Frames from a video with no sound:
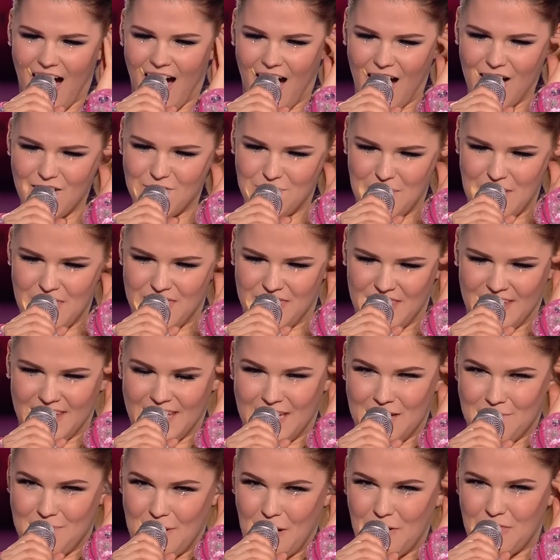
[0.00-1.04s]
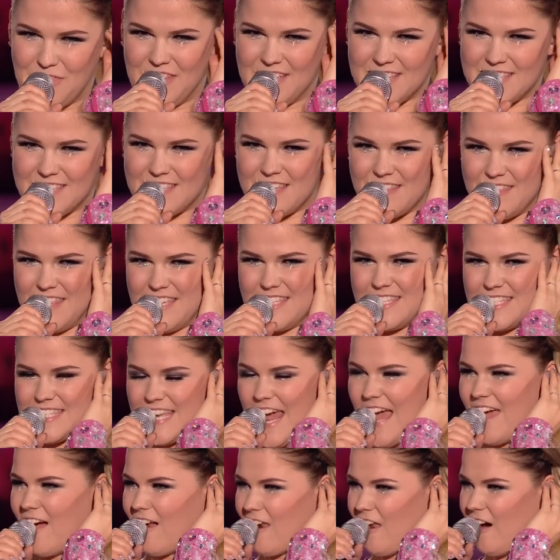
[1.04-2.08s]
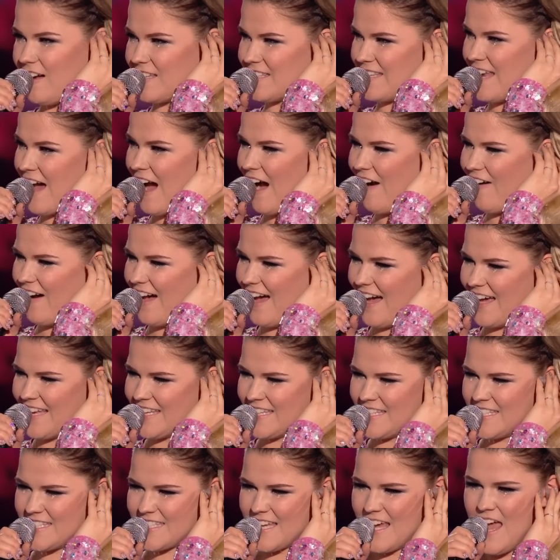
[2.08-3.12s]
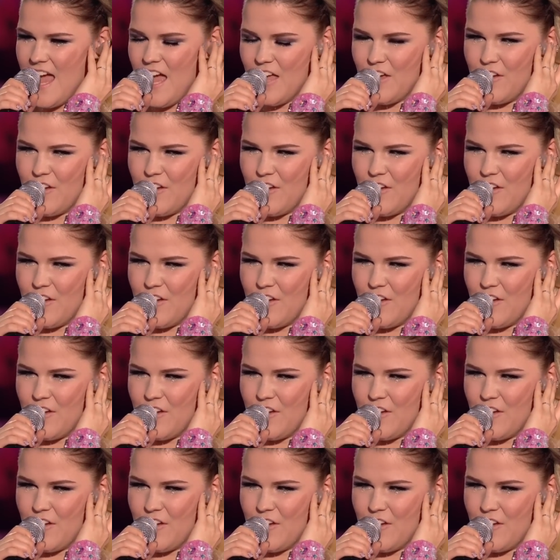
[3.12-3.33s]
I've been thinking about this this day a lot now, and,